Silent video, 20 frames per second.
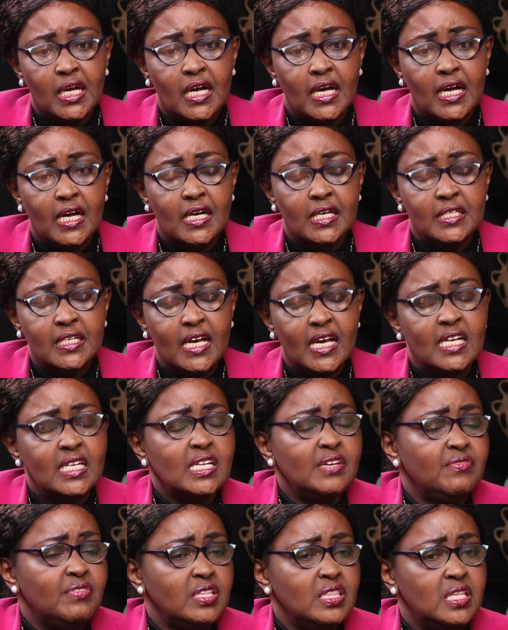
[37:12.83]
and
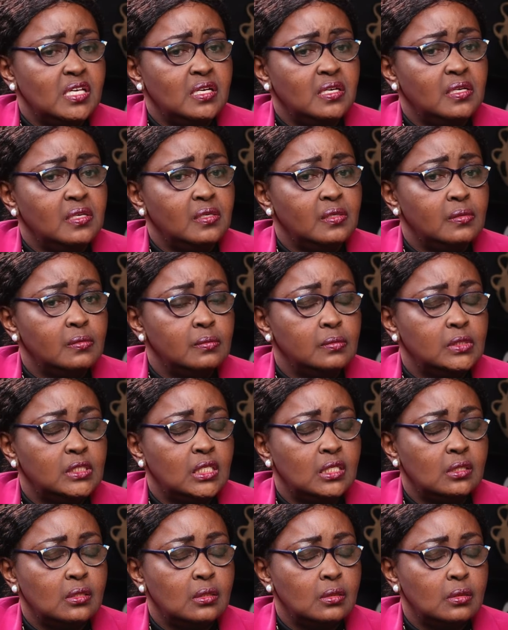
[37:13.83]
even
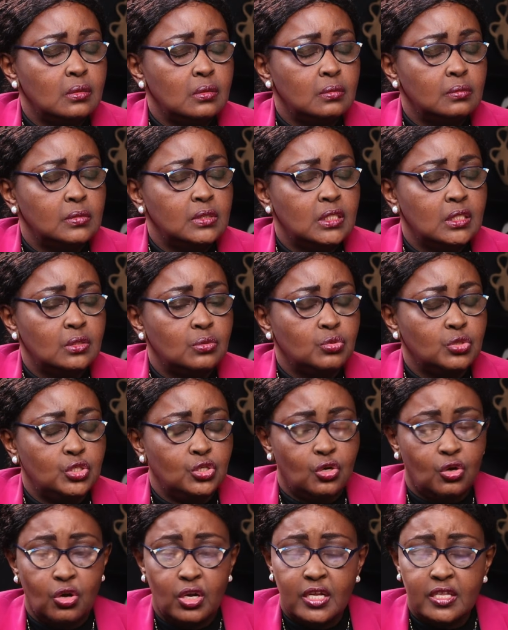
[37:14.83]
the what do you
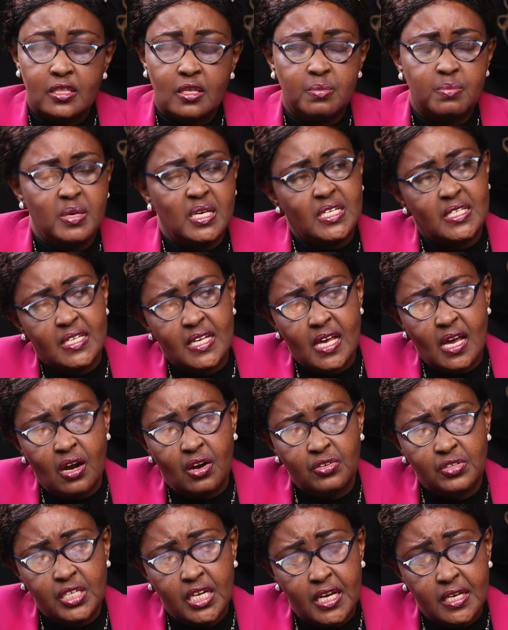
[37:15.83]
call it, the PCR
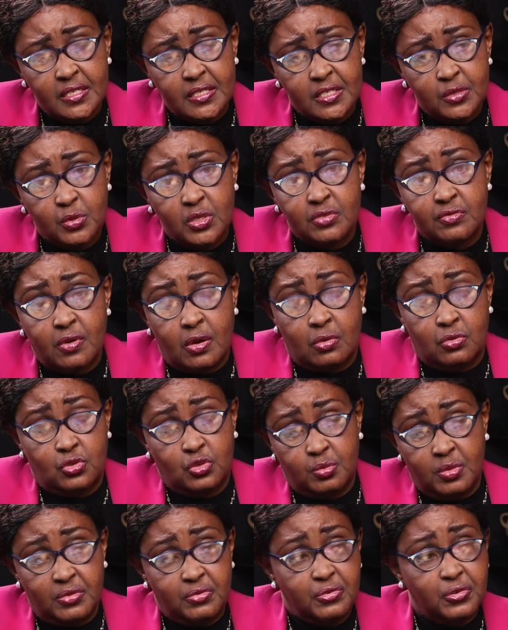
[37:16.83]
test was found to
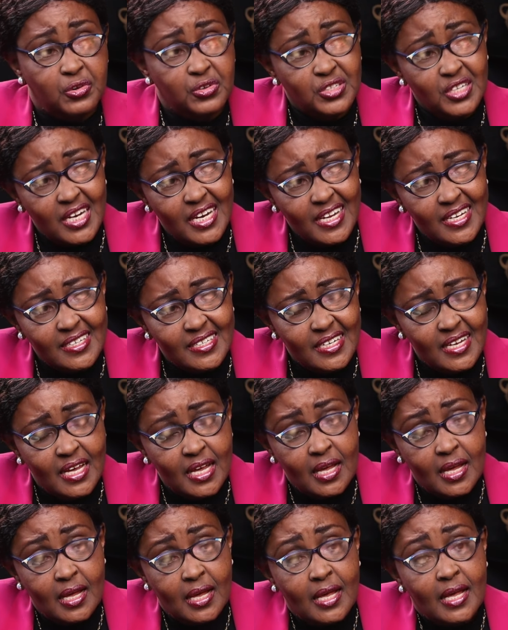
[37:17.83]
be fraudulent.
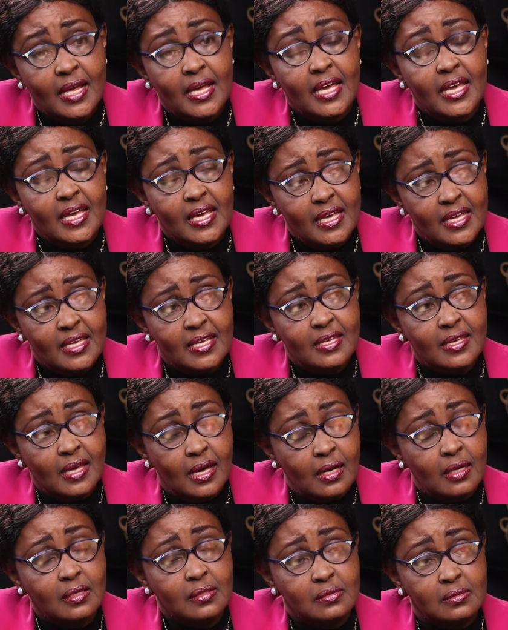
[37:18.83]

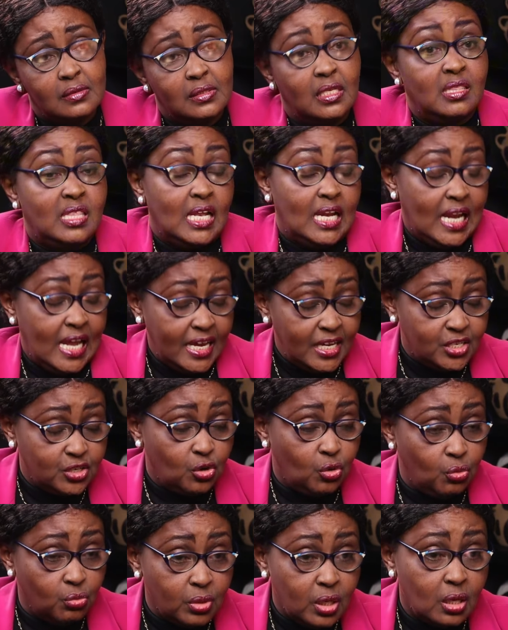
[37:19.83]
In the late
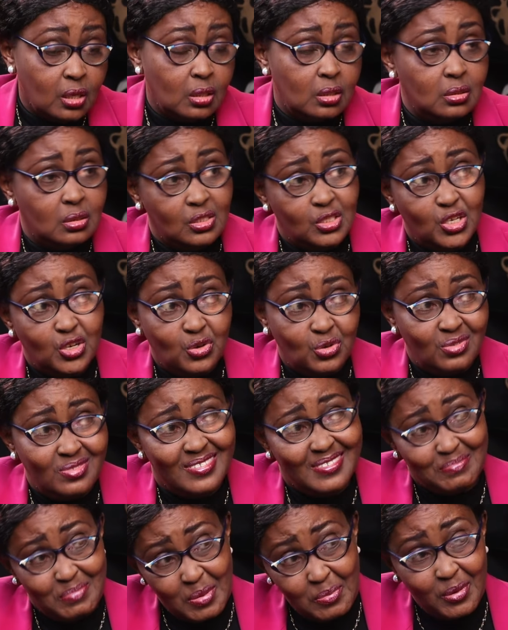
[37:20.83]
owner,
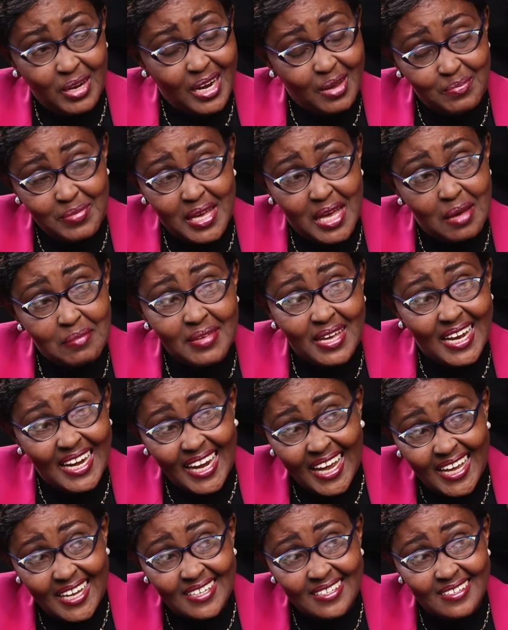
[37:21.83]
people are becoming
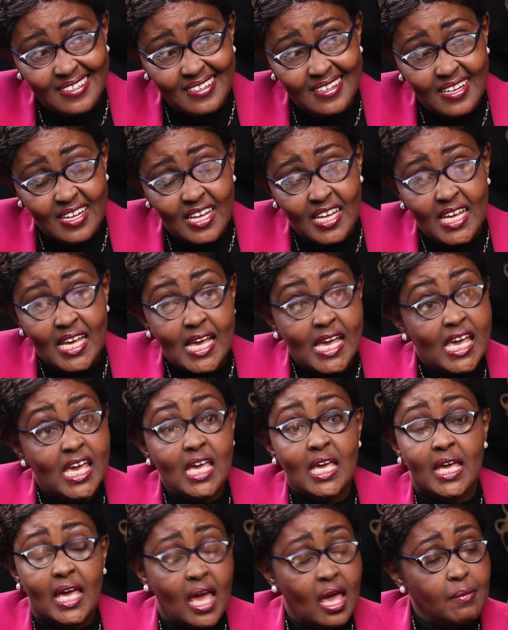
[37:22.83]
late. Yeah. He
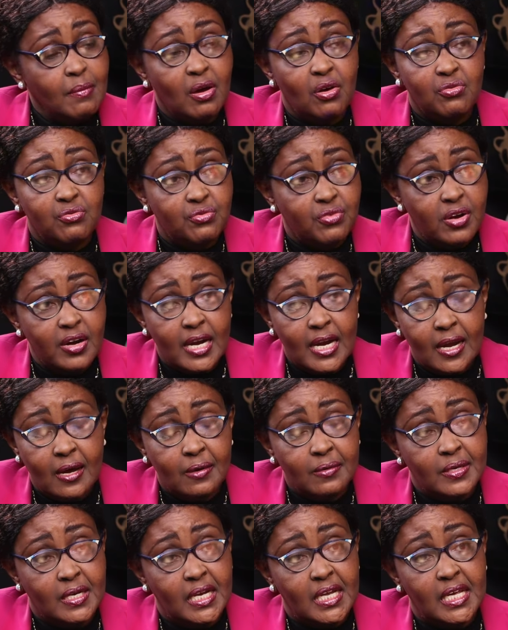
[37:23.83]
came out very
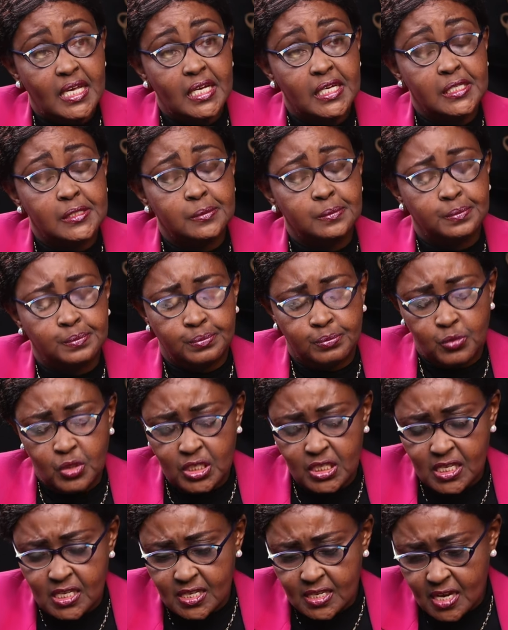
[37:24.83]
loudly. What's
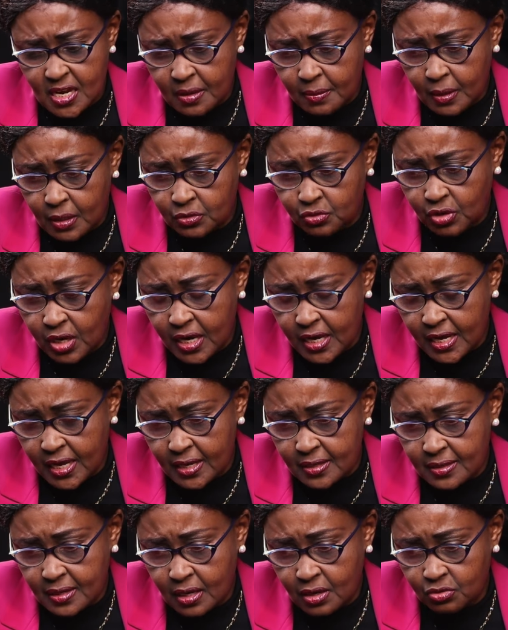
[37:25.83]
his name? I'll try
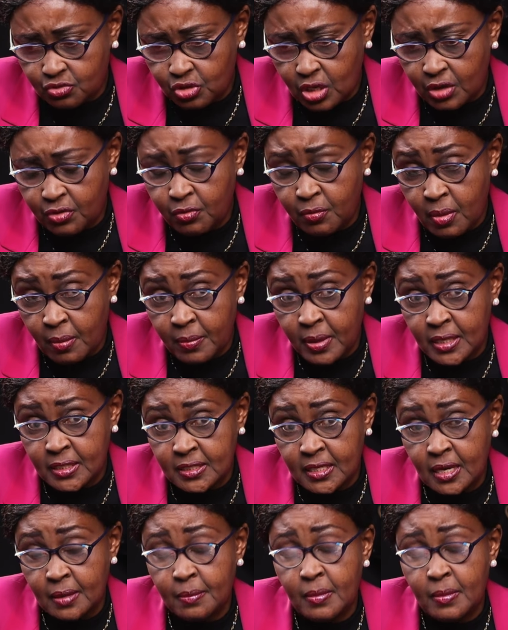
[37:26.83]
and remember his name.